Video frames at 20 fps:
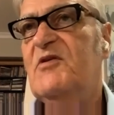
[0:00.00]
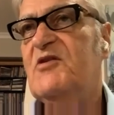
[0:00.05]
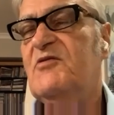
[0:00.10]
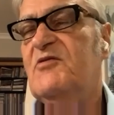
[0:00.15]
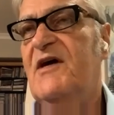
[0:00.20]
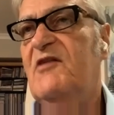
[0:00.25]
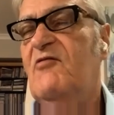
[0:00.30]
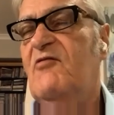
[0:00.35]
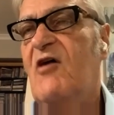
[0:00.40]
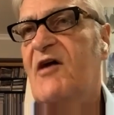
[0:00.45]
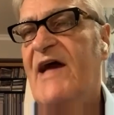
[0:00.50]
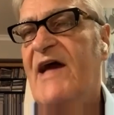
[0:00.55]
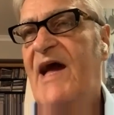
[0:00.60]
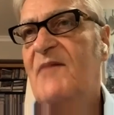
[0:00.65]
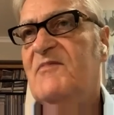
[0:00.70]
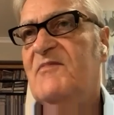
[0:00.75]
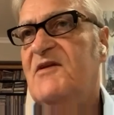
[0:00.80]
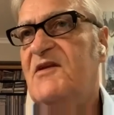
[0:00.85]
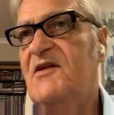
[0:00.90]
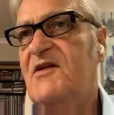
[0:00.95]
between
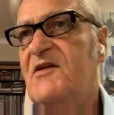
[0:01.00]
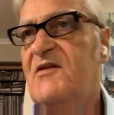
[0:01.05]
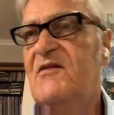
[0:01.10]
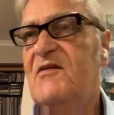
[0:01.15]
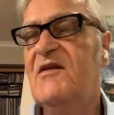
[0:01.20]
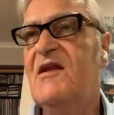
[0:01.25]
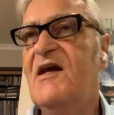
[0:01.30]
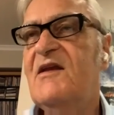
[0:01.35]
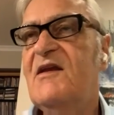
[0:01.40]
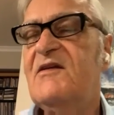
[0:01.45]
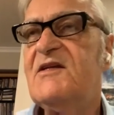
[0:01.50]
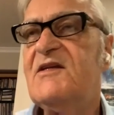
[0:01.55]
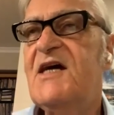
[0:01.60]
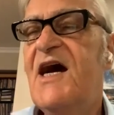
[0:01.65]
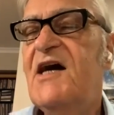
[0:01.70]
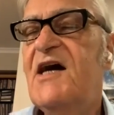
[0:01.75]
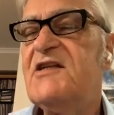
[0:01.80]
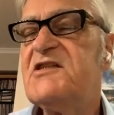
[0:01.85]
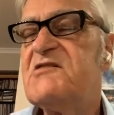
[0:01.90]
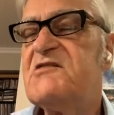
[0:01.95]
Rockhampton and, and
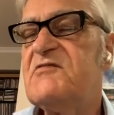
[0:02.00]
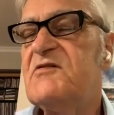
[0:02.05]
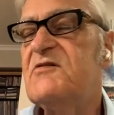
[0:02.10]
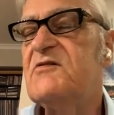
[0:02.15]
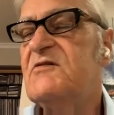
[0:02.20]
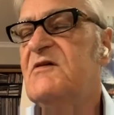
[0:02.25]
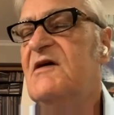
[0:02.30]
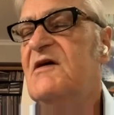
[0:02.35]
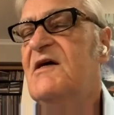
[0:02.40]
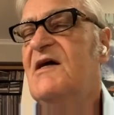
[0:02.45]
Townsville.